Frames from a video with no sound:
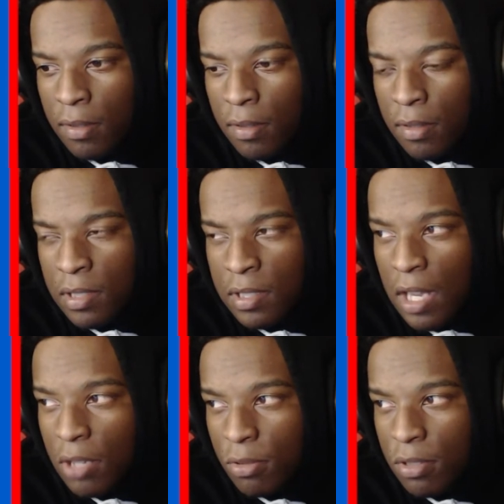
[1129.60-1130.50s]

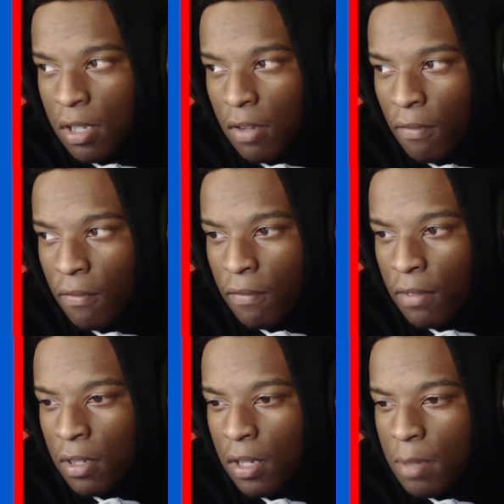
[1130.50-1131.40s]
schedule stuff.
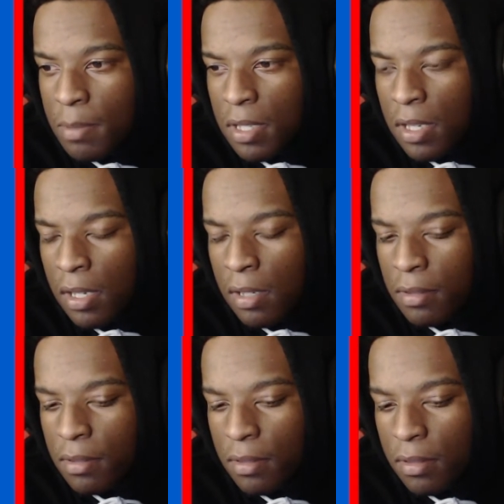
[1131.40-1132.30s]
You know what I'm saying?
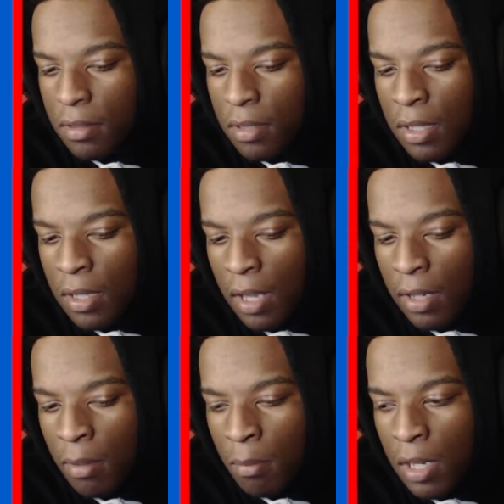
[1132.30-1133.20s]
in like
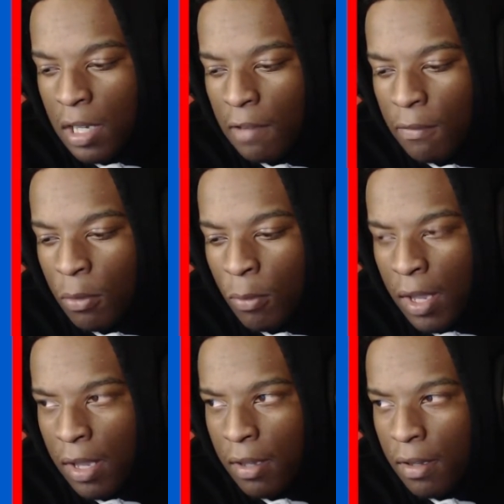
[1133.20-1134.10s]
a meaningful
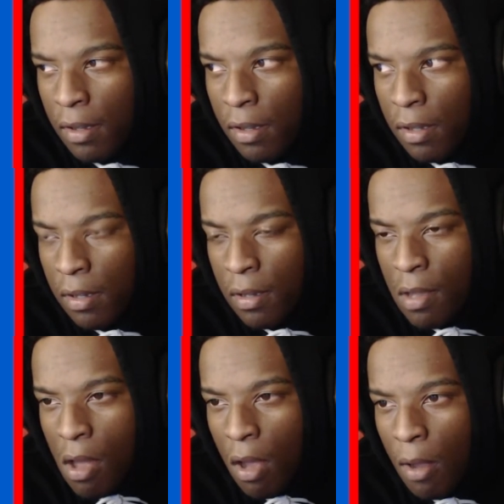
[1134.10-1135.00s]
way.
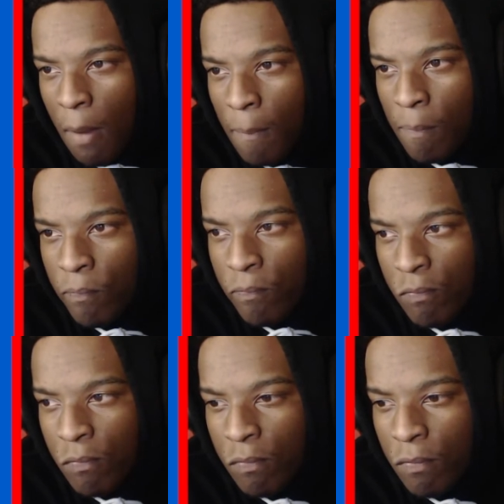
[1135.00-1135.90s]
Um,
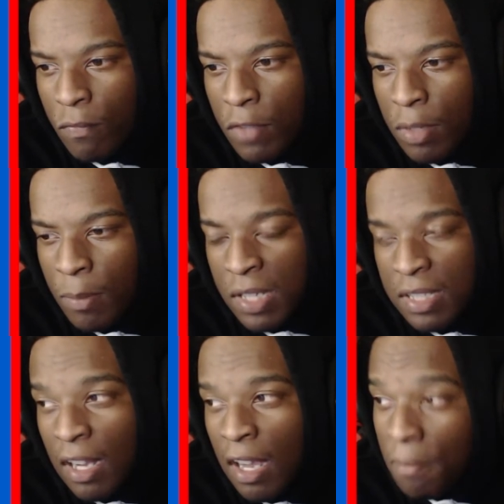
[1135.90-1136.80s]
because
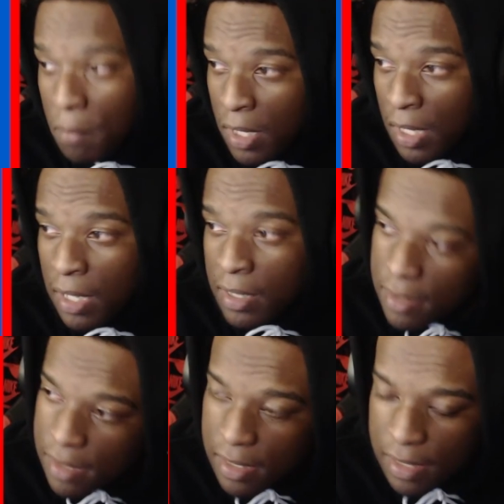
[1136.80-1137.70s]
I have been like
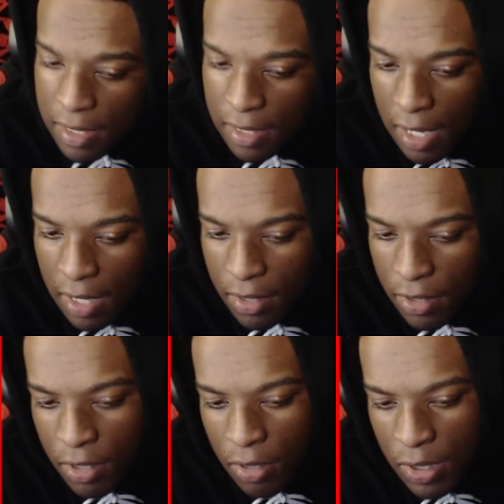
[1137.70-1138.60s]
consistent, like
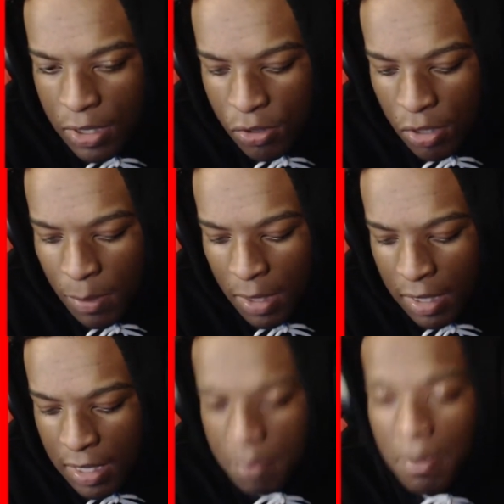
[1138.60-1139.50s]
you know, at streaming at
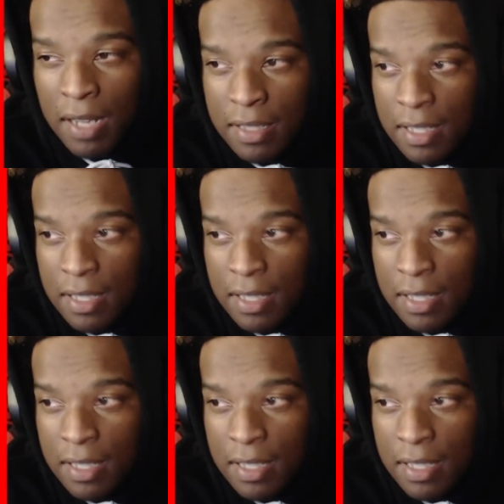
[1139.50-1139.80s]
least by ten